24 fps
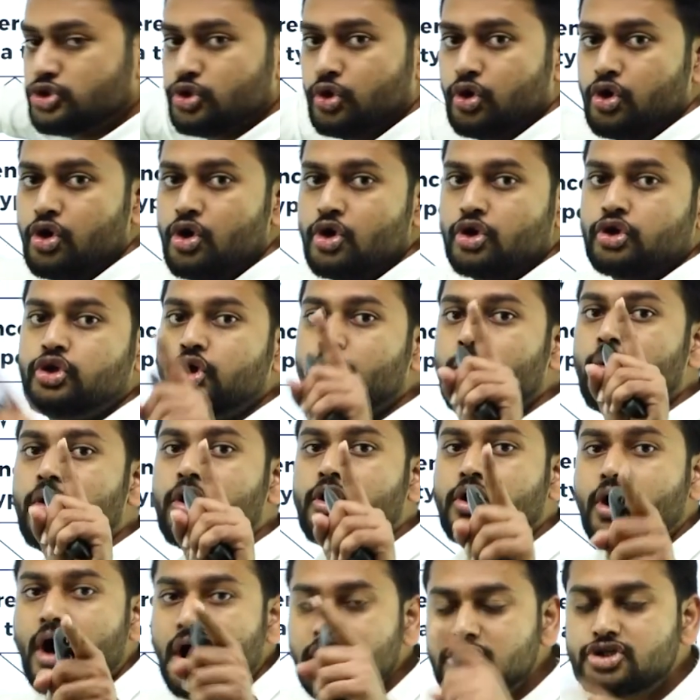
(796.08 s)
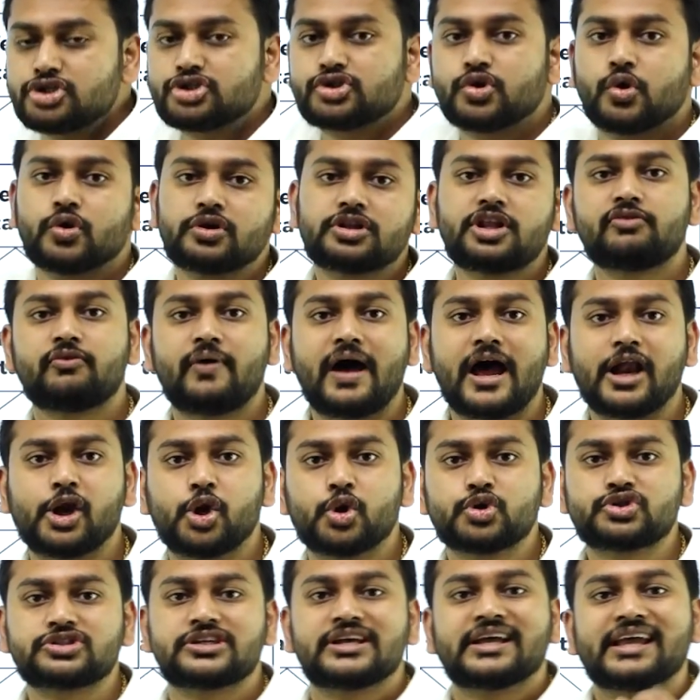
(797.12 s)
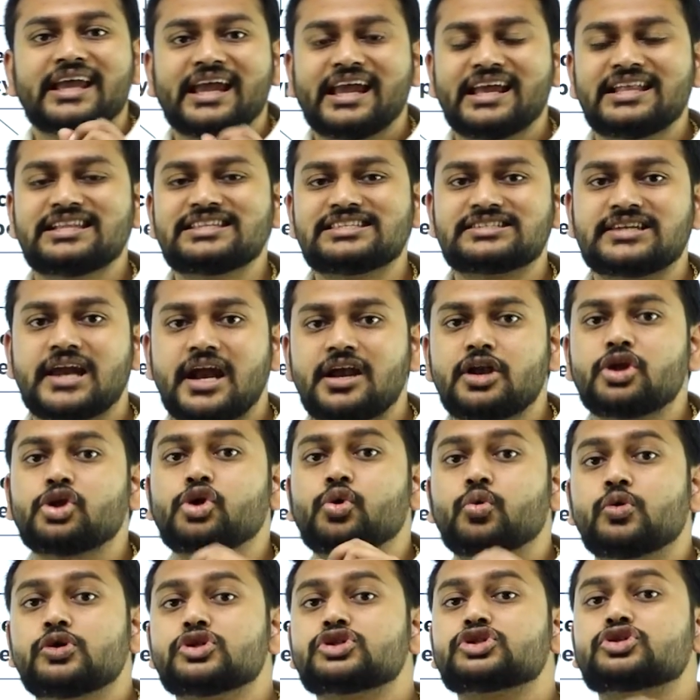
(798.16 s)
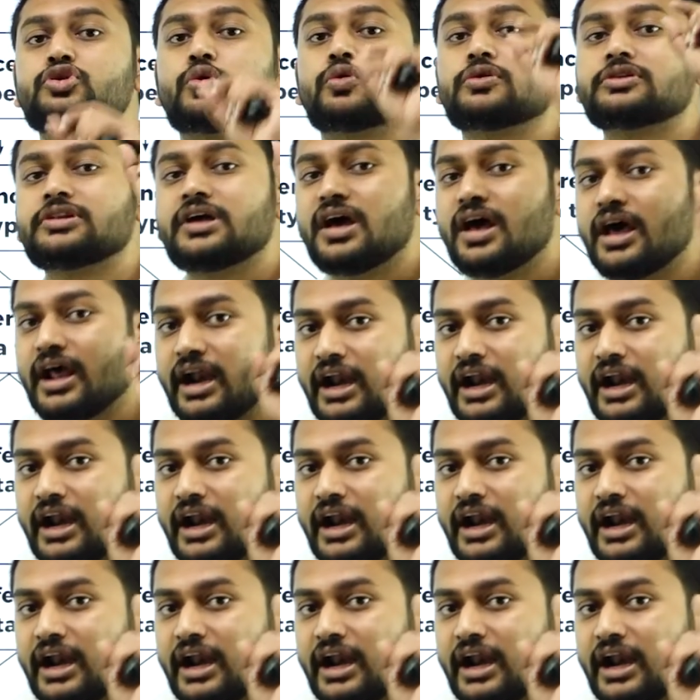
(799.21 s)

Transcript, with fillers: two, you will not store the values. Instead, you will store the